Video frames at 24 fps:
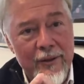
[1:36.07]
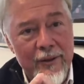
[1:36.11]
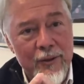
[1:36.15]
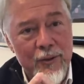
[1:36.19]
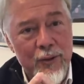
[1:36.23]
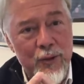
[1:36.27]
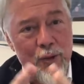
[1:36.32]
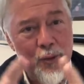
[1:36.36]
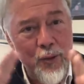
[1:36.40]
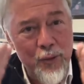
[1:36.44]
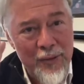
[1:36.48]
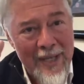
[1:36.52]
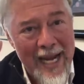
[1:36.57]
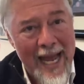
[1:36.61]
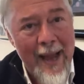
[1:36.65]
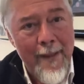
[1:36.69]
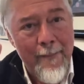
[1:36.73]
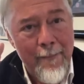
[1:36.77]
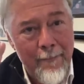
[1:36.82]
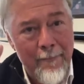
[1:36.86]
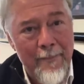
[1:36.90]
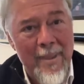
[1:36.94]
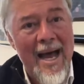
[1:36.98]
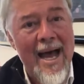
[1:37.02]
do
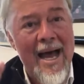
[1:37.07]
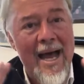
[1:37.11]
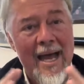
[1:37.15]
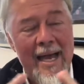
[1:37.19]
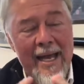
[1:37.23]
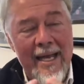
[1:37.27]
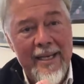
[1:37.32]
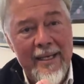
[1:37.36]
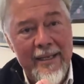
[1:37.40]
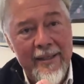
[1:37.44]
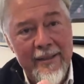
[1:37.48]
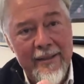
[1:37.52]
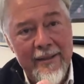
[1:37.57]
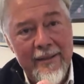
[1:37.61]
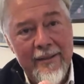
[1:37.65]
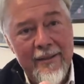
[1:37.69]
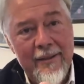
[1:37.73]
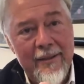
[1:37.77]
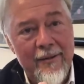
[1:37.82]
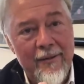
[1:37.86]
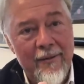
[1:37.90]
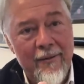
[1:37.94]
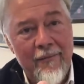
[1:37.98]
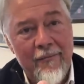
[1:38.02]
not buy
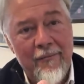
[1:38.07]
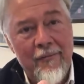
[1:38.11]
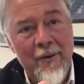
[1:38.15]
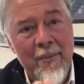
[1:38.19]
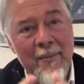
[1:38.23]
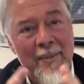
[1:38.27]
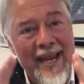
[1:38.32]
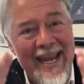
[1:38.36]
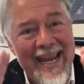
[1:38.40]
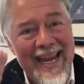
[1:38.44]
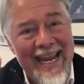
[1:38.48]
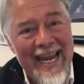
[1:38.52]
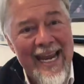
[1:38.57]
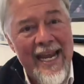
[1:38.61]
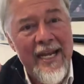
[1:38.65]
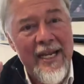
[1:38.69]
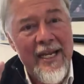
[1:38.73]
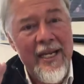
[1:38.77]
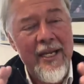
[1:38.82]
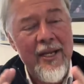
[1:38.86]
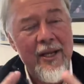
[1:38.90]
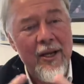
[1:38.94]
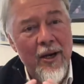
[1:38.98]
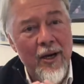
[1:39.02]
from
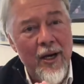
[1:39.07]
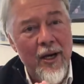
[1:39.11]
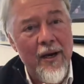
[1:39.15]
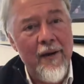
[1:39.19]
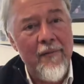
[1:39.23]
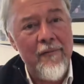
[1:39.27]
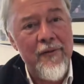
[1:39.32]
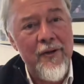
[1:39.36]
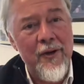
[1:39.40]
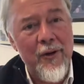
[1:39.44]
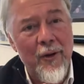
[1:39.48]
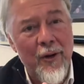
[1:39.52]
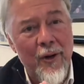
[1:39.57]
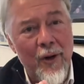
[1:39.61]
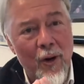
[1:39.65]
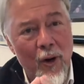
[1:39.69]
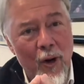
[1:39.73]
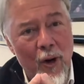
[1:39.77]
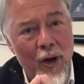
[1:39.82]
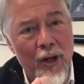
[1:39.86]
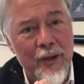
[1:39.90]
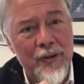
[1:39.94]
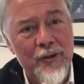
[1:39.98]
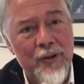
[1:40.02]
any of your
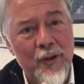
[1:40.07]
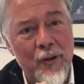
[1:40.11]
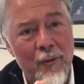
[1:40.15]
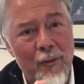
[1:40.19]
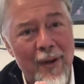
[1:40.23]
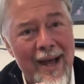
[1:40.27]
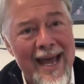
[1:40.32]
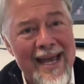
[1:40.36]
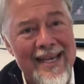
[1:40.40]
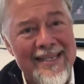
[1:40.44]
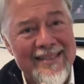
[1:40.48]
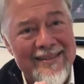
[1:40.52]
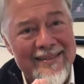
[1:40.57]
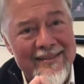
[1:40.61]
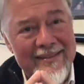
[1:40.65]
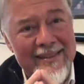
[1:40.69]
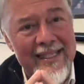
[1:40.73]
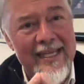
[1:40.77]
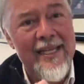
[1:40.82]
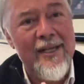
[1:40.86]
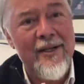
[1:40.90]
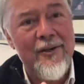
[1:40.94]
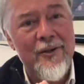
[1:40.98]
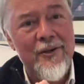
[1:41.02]
authorized
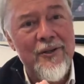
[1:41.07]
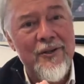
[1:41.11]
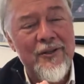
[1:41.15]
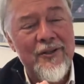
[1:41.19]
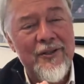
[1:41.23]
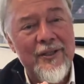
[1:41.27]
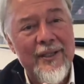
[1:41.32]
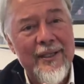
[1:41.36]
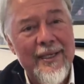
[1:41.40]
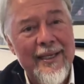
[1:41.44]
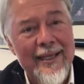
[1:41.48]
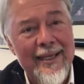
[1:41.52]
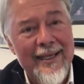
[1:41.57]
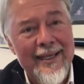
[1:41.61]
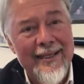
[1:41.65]
dealers